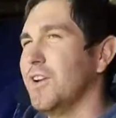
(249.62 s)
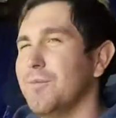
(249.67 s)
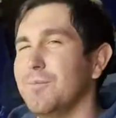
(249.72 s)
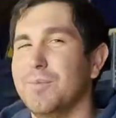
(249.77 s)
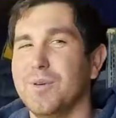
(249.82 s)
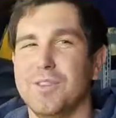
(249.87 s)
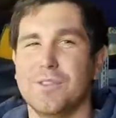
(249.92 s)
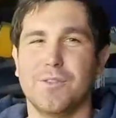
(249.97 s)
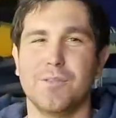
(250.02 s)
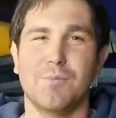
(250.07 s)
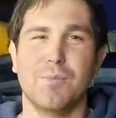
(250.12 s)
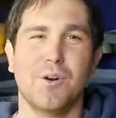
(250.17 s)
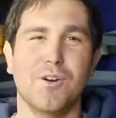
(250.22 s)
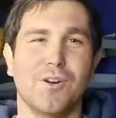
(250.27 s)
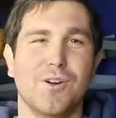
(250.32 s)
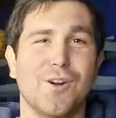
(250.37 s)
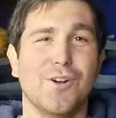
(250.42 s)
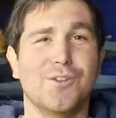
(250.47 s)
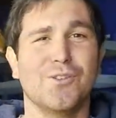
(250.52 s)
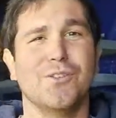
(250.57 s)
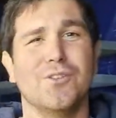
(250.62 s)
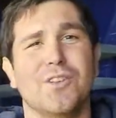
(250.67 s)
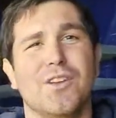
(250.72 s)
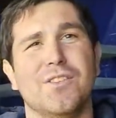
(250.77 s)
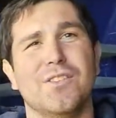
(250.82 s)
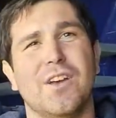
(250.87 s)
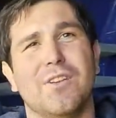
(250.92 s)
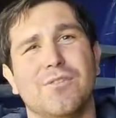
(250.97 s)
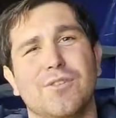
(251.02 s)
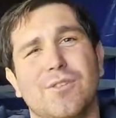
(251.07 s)
in, but the motor also
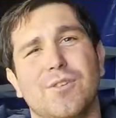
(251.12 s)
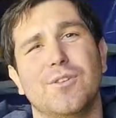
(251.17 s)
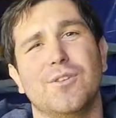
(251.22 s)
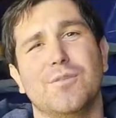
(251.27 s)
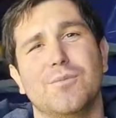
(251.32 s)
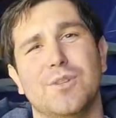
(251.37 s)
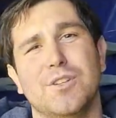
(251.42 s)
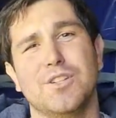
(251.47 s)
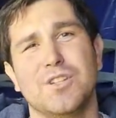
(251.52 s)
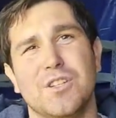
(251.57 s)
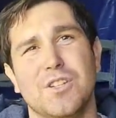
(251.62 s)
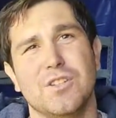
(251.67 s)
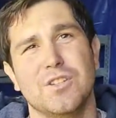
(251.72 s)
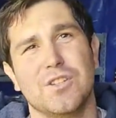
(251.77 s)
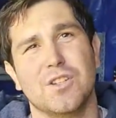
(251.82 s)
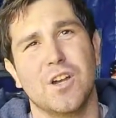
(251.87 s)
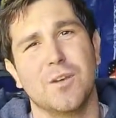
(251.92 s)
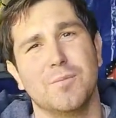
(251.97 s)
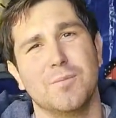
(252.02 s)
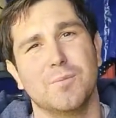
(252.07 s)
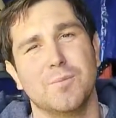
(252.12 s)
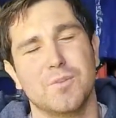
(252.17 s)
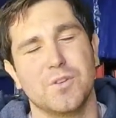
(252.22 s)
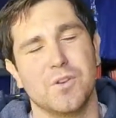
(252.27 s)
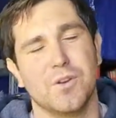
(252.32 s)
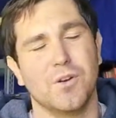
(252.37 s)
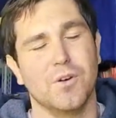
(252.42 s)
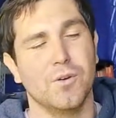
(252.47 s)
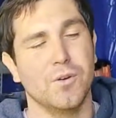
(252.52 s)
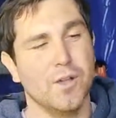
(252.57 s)
does have to go to the machine shop
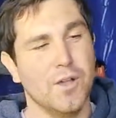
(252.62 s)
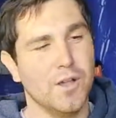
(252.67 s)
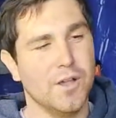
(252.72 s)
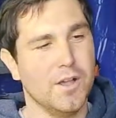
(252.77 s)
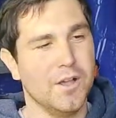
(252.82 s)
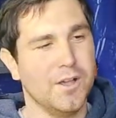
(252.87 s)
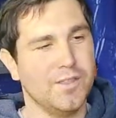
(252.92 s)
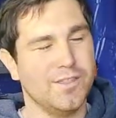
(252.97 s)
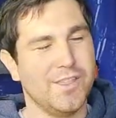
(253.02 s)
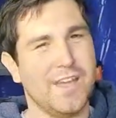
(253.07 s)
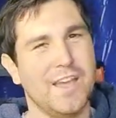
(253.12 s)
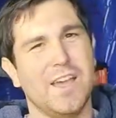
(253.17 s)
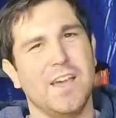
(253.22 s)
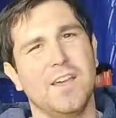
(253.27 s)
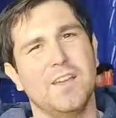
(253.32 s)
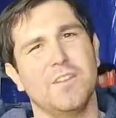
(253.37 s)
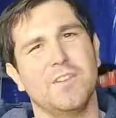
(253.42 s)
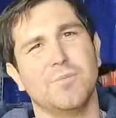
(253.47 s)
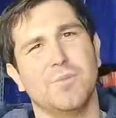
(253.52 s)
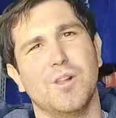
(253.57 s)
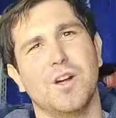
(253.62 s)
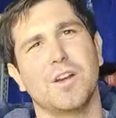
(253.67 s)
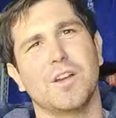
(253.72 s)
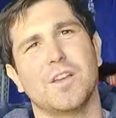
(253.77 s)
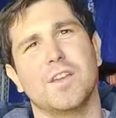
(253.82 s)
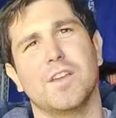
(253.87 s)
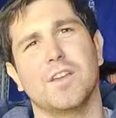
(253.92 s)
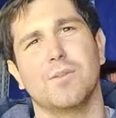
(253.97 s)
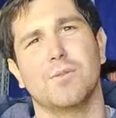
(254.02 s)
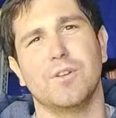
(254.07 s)
so the head and the block
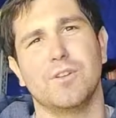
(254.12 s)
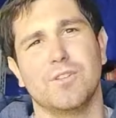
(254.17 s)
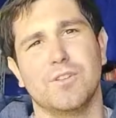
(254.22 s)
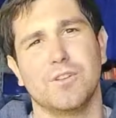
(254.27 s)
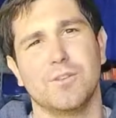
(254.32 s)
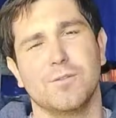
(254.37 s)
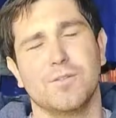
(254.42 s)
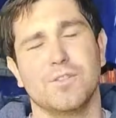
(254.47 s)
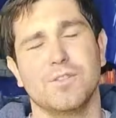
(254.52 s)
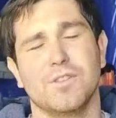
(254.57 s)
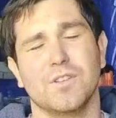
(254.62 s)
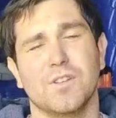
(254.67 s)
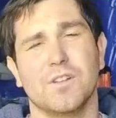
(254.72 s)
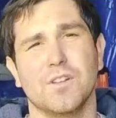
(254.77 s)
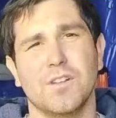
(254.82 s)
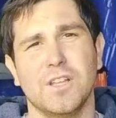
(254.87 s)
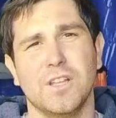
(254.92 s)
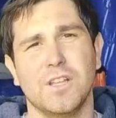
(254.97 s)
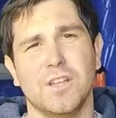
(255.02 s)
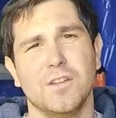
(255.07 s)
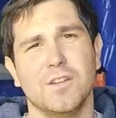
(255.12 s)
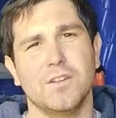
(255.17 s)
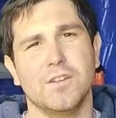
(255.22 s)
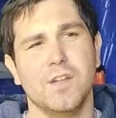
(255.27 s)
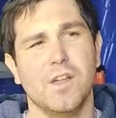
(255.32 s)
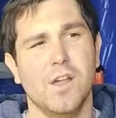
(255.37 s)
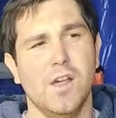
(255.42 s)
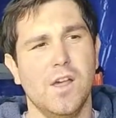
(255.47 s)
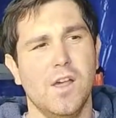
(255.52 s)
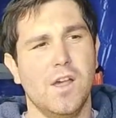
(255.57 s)
can get resurfaced and cleaned.
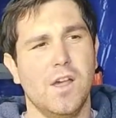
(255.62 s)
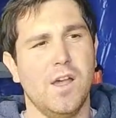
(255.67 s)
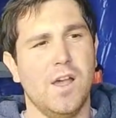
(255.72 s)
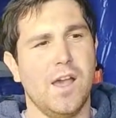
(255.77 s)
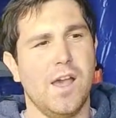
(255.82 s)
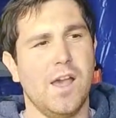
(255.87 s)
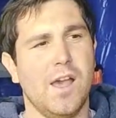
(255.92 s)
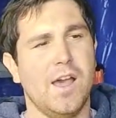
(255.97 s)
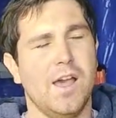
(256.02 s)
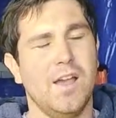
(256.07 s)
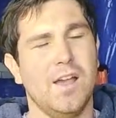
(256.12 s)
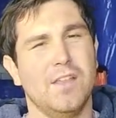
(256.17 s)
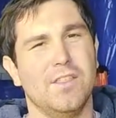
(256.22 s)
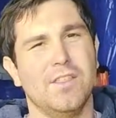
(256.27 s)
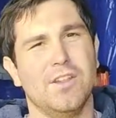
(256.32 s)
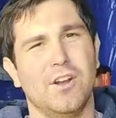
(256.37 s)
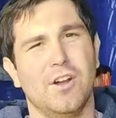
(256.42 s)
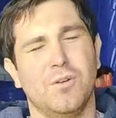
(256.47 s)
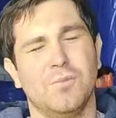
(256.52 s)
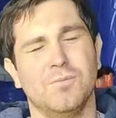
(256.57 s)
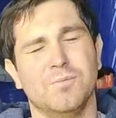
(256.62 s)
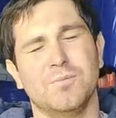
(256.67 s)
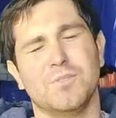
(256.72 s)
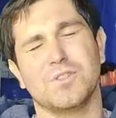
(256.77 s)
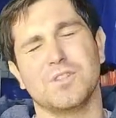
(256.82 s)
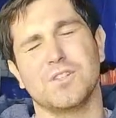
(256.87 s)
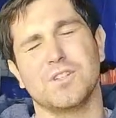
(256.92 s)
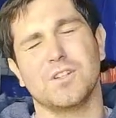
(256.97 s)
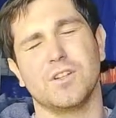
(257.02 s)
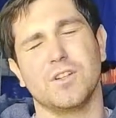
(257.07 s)
And then I'm
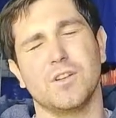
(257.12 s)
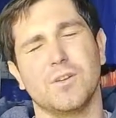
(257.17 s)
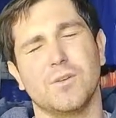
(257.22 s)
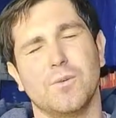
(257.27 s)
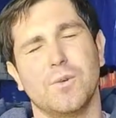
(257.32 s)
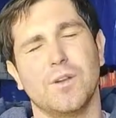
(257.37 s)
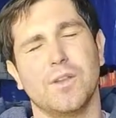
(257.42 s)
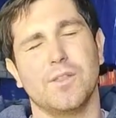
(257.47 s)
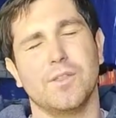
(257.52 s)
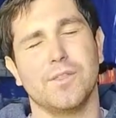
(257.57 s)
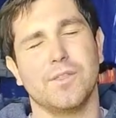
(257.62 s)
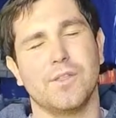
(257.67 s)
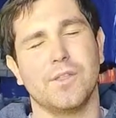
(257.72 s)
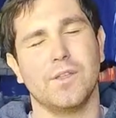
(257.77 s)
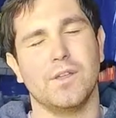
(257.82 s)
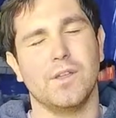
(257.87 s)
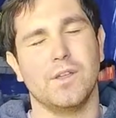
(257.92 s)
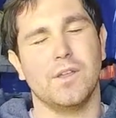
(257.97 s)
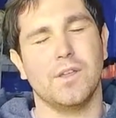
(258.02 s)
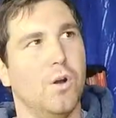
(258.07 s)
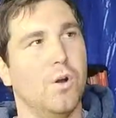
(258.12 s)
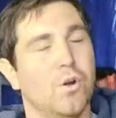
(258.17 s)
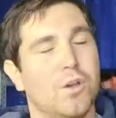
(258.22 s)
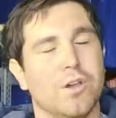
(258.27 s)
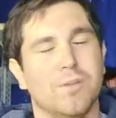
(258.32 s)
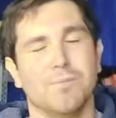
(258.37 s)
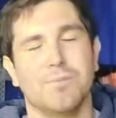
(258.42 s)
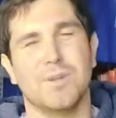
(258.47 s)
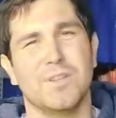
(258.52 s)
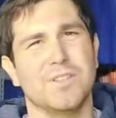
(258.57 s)
just gonna go with
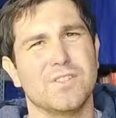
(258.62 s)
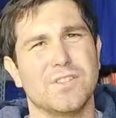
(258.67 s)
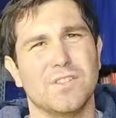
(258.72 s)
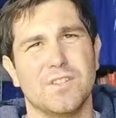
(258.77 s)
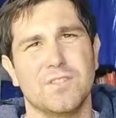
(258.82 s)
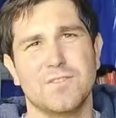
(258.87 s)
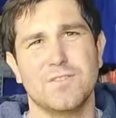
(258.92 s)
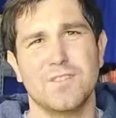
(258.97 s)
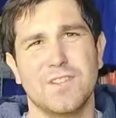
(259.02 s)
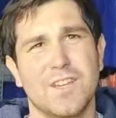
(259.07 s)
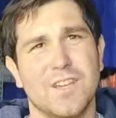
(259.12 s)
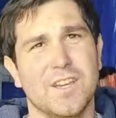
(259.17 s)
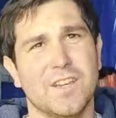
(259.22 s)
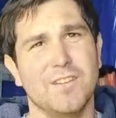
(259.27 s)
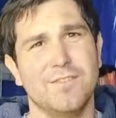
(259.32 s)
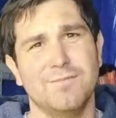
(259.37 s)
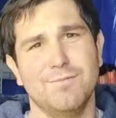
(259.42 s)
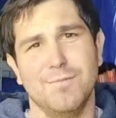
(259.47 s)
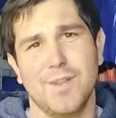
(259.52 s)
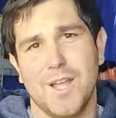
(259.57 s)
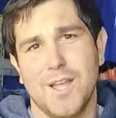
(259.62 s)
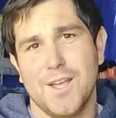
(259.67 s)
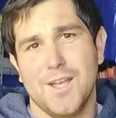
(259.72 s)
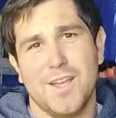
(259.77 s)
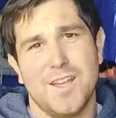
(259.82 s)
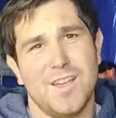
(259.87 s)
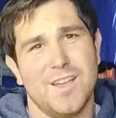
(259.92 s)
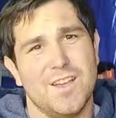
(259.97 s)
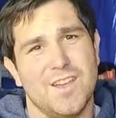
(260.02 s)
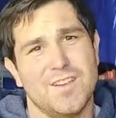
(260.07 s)
OEM pistons again
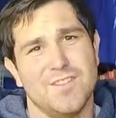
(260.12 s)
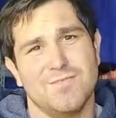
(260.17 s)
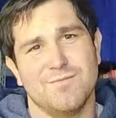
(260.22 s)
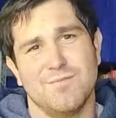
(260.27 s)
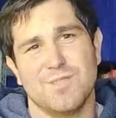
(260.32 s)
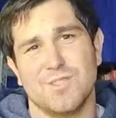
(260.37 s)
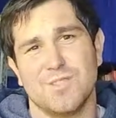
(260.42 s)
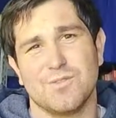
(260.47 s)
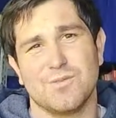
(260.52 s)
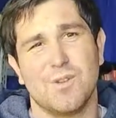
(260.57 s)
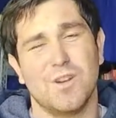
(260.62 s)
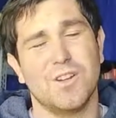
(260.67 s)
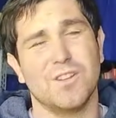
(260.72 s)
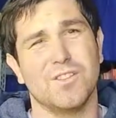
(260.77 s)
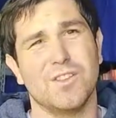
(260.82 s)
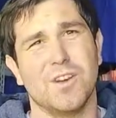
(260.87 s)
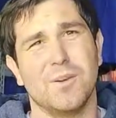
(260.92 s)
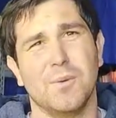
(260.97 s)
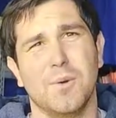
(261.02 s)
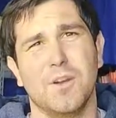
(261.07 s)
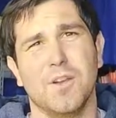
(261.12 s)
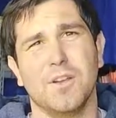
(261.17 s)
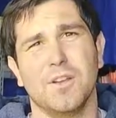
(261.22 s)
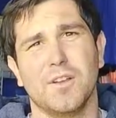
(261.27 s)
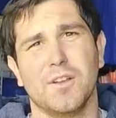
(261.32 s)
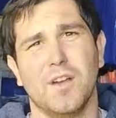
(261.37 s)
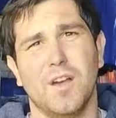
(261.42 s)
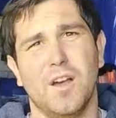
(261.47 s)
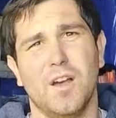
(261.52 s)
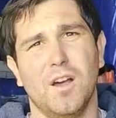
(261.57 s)
and just run it that way
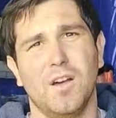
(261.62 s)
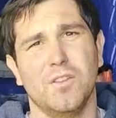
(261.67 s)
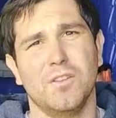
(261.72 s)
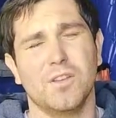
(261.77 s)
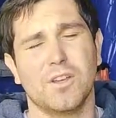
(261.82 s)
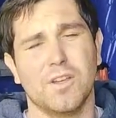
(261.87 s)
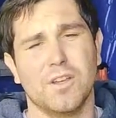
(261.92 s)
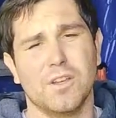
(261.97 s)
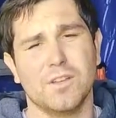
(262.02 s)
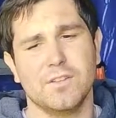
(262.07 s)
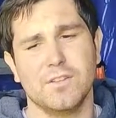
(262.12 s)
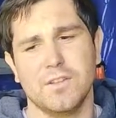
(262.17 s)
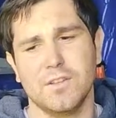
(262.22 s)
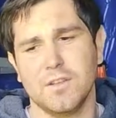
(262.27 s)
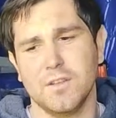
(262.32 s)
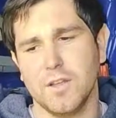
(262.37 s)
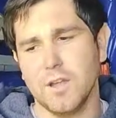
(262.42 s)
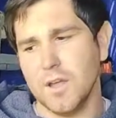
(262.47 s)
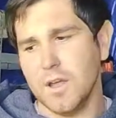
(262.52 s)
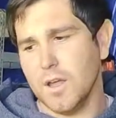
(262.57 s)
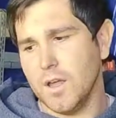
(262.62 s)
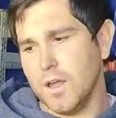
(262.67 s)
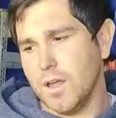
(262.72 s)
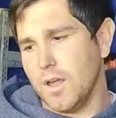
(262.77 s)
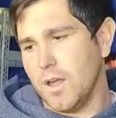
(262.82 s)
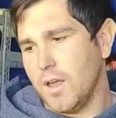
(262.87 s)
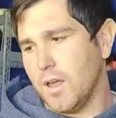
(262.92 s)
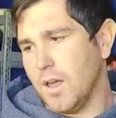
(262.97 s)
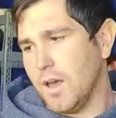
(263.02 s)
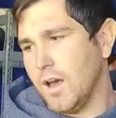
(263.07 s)
on the KAT.
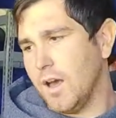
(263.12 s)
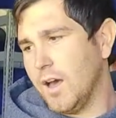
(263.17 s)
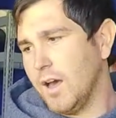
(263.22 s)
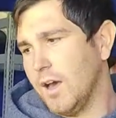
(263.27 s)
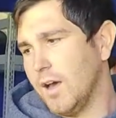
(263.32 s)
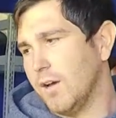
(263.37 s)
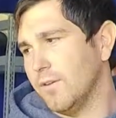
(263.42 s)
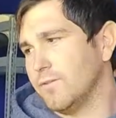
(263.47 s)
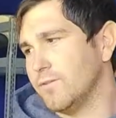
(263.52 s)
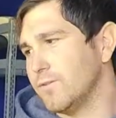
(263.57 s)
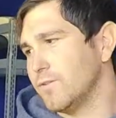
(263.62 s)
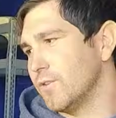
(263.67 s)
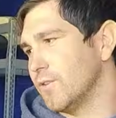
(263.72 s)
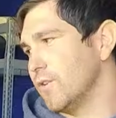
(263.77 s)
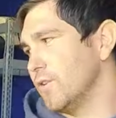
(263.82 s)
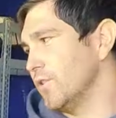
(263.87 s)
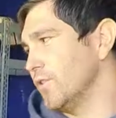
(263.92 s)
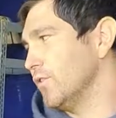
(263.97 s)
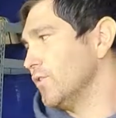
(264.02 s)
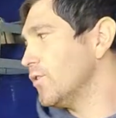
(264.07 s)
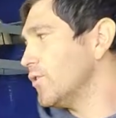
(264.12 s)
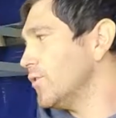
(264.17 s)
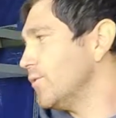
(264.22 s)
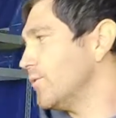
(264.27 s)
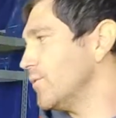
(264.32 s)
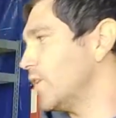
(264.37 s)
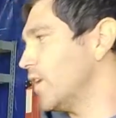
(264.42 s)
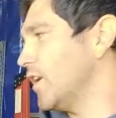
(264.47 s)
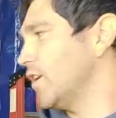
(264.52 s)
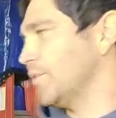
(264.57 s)
For the tube
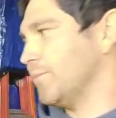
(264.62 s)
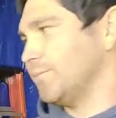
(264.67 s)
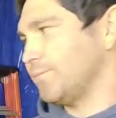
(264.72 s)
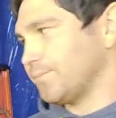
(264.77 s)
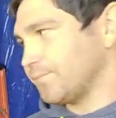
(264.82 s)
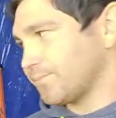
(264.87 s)
front,